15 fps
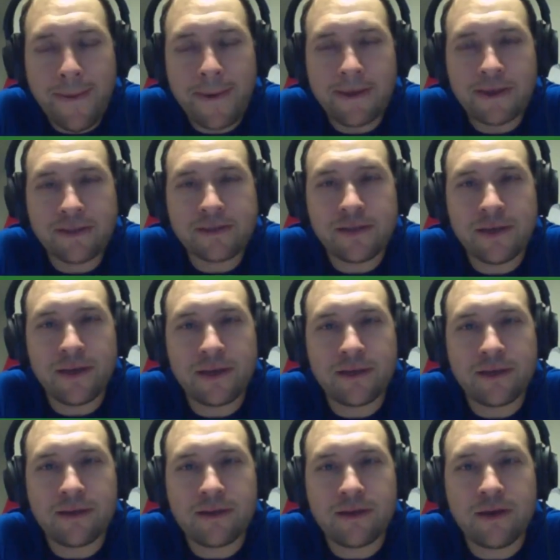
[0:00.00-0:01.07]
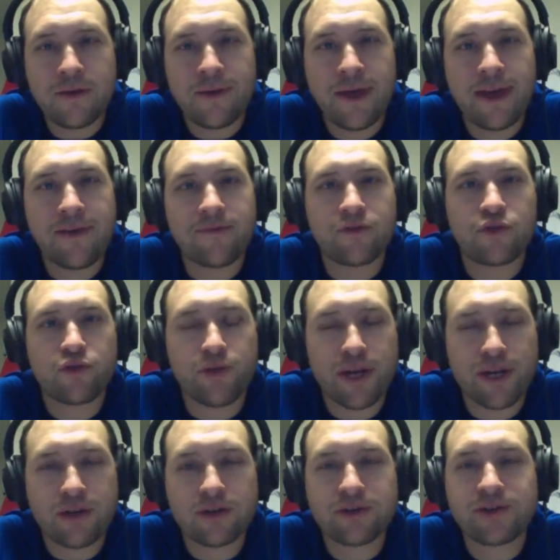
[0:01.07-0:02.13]
He said, they have
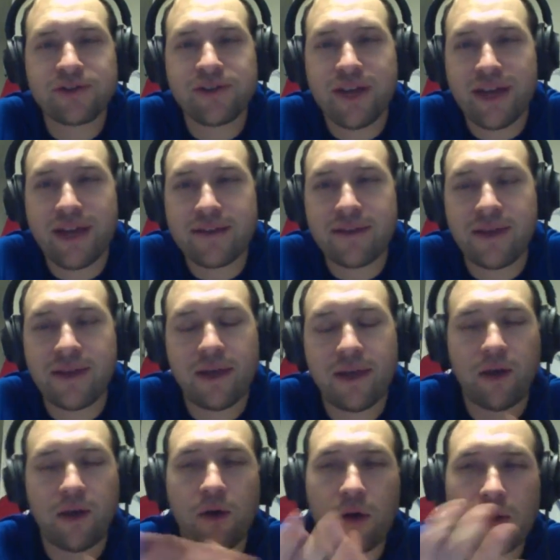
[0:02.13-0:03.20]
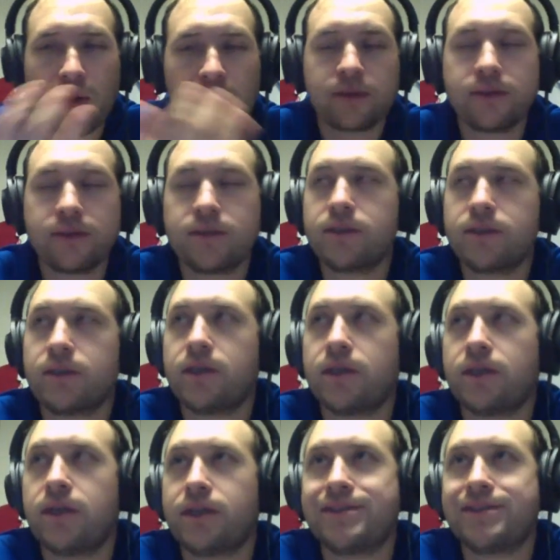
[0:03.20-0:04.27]
triggers that they are
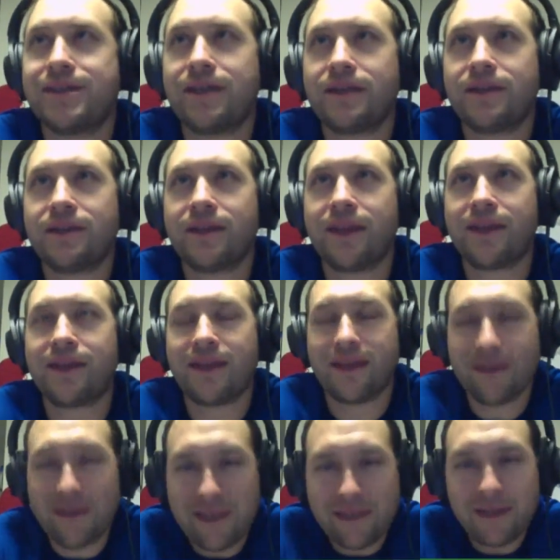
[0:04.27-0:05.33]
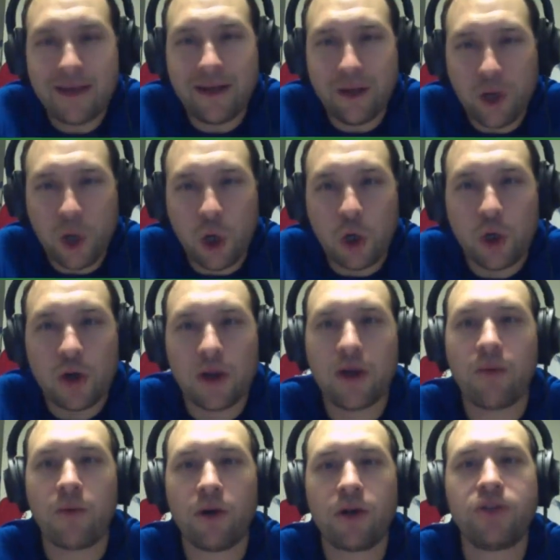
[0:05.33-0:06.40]
that need to occur,
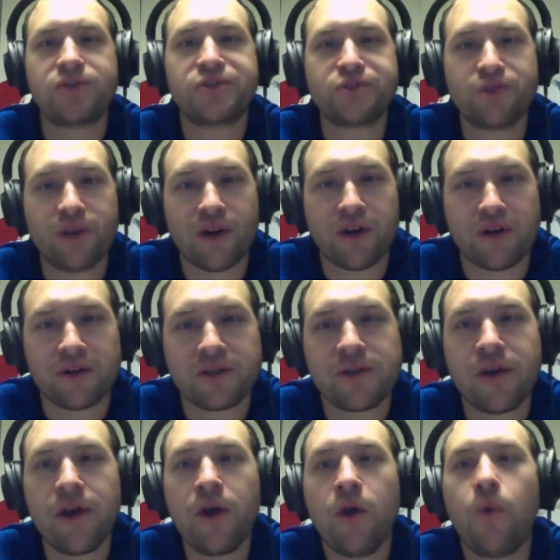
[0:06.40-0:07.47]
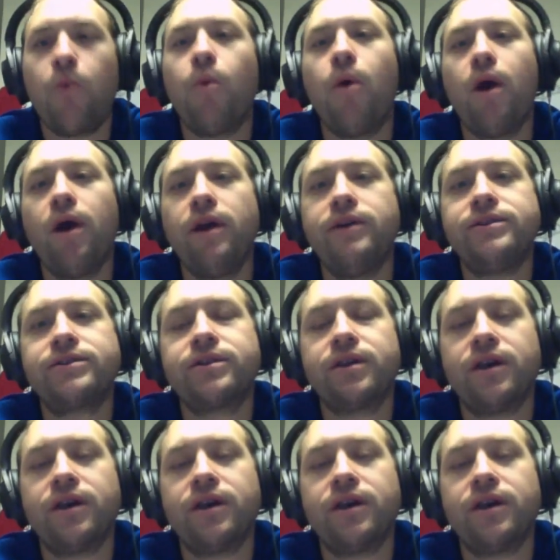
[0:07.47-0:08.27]
and one of those triggers was,